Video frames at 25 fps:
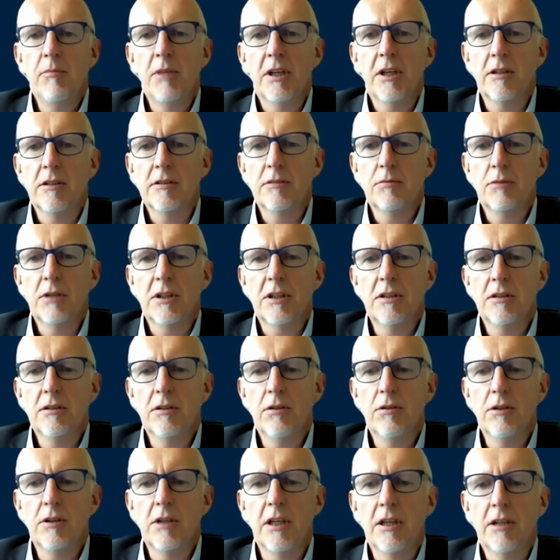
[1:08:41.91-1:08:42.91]
because we
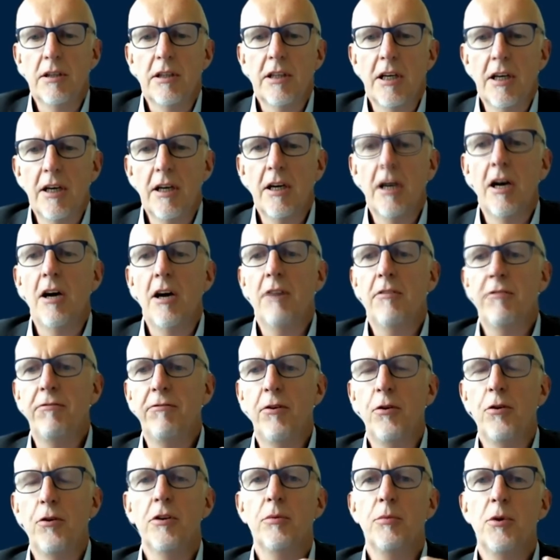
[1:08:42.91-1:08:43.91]
can look at
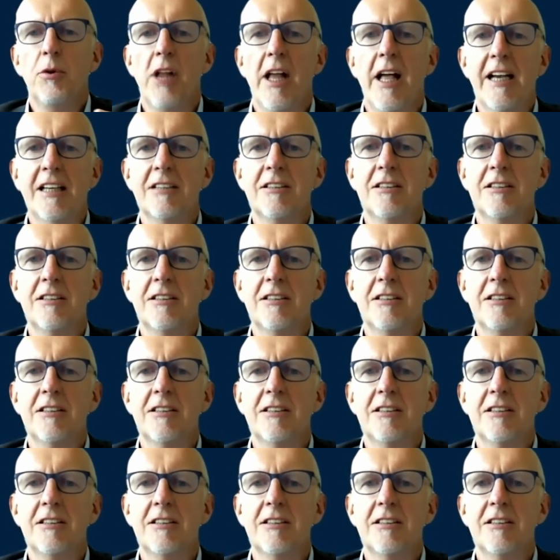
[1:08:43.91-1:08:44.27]
affordable